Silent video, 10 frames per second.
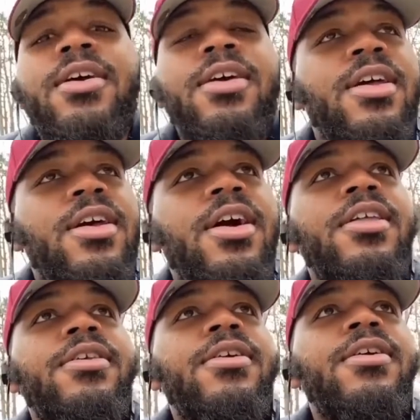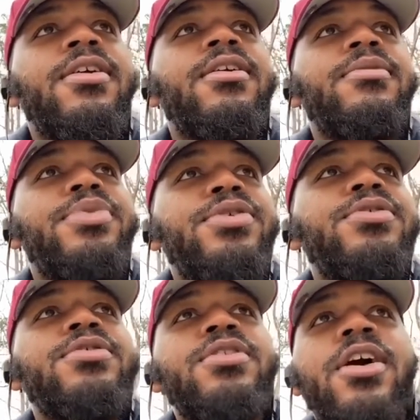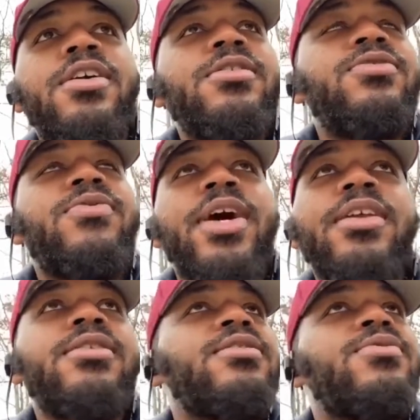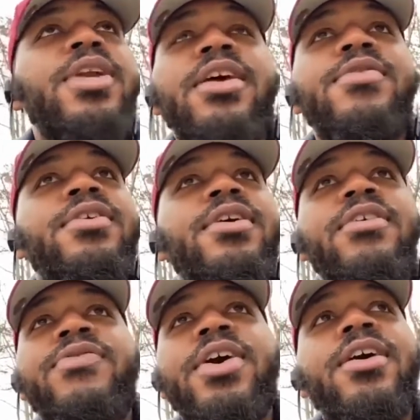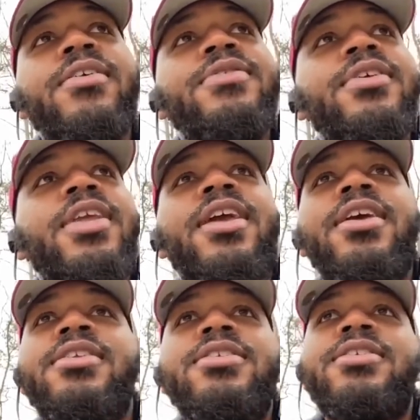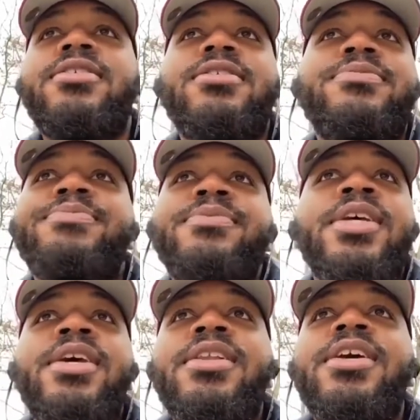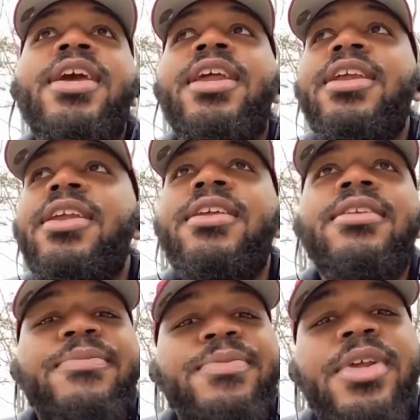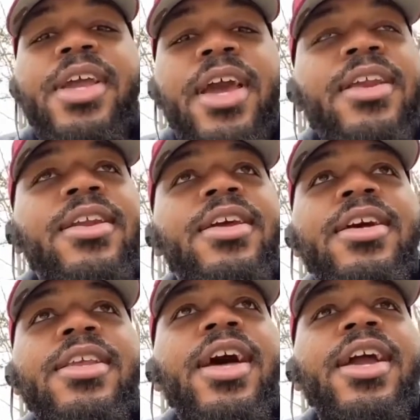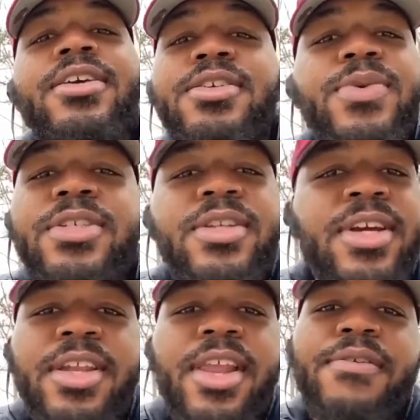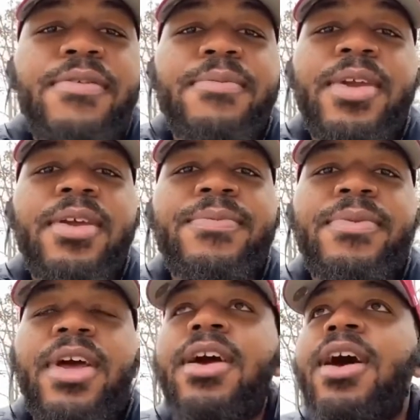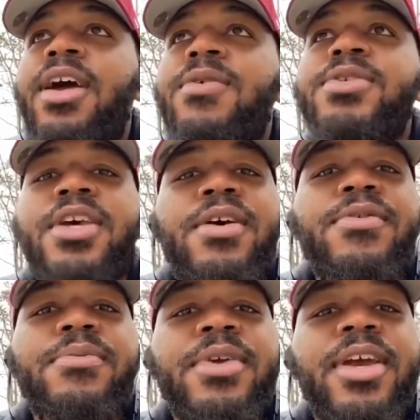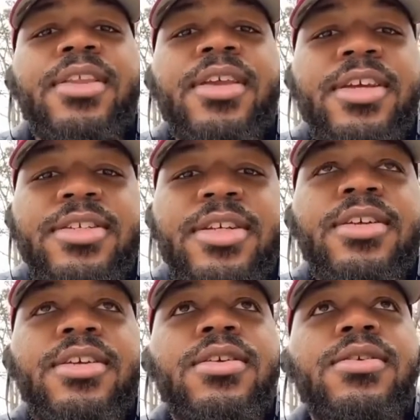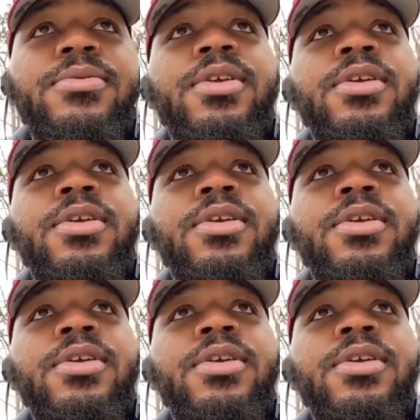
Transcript: the other producers, artists, writers, whatever involved that get to just look at it and look at it in a good light because it wasn't a good light for me. Uh, it was hell for me after that shit, you know.